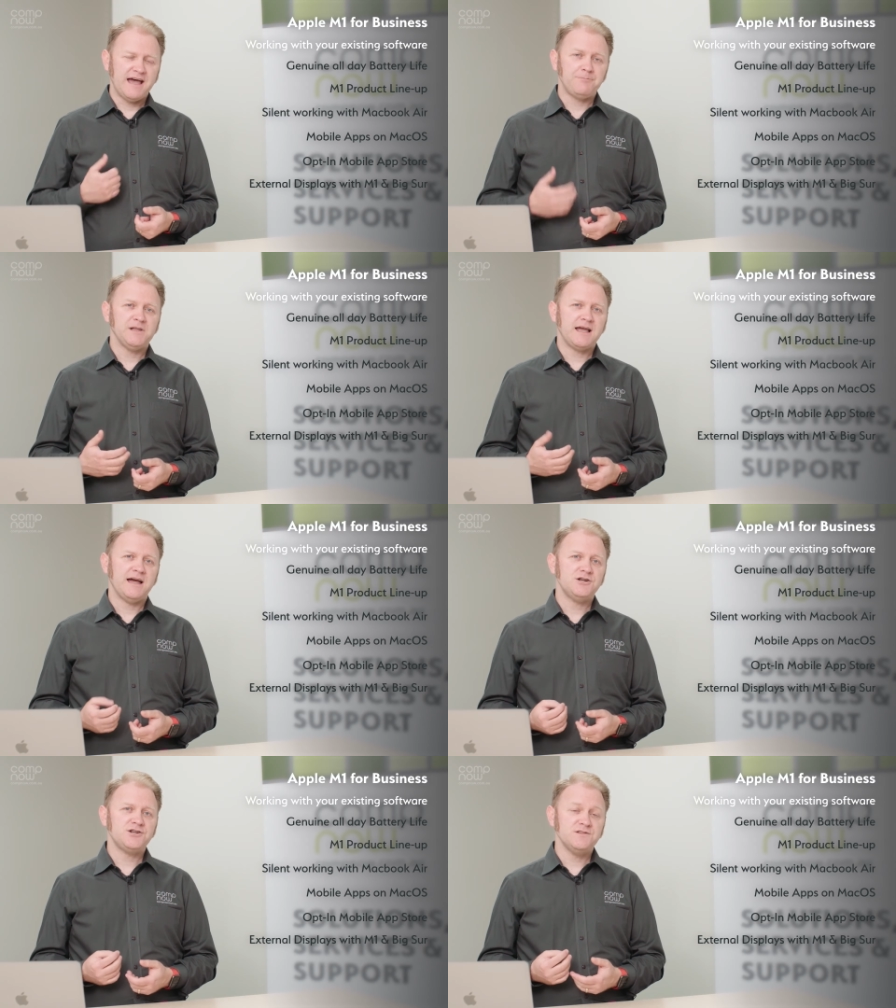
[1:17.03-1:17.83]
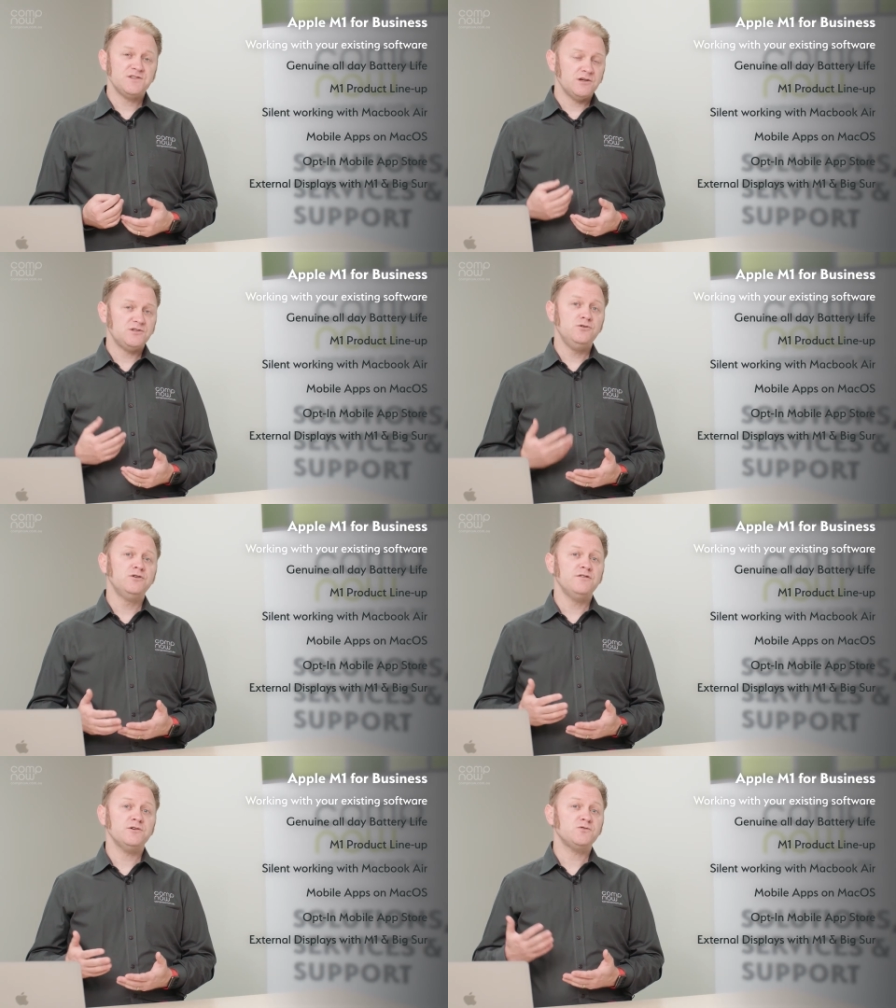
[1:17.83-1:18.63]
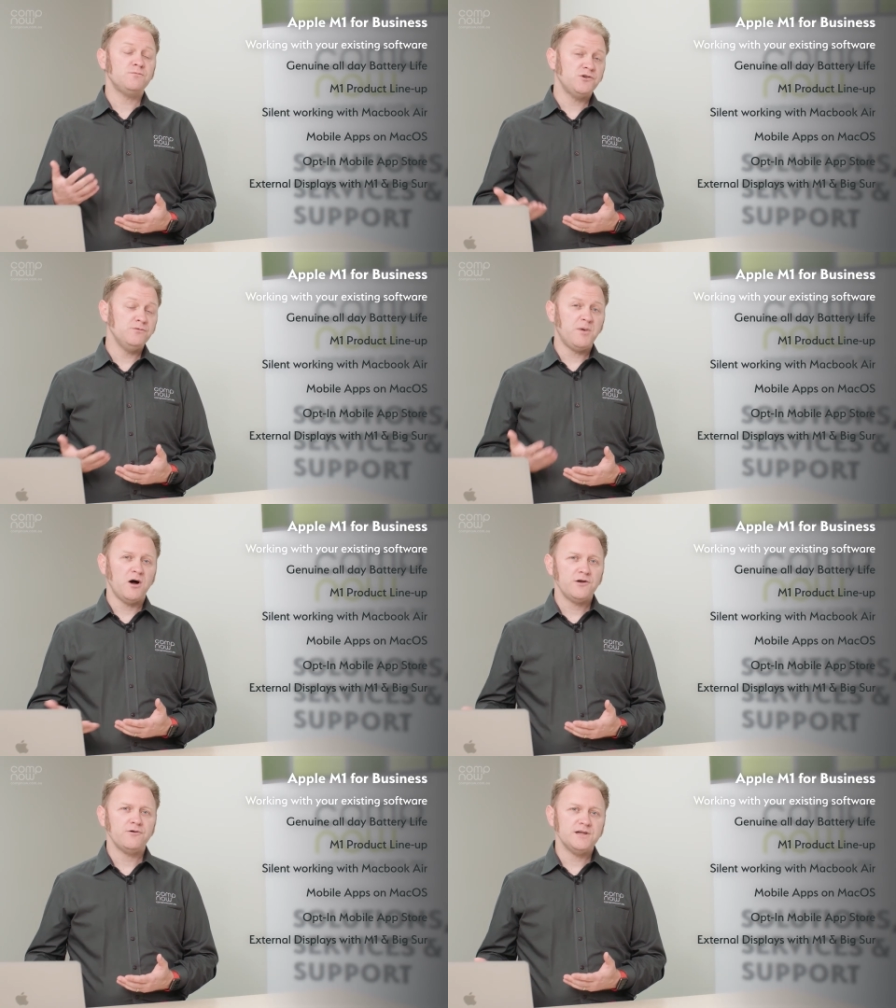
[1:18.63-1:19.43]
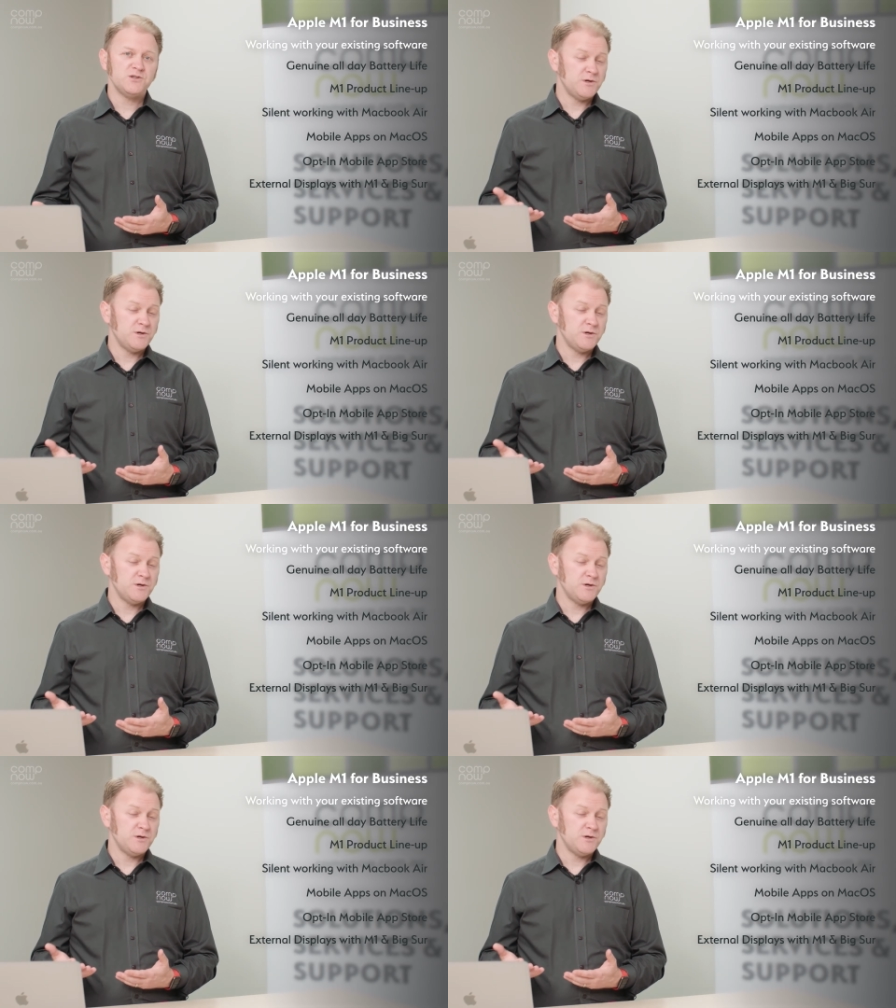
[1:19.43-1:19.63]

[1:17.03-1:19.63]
applications as Universal 2 binaries,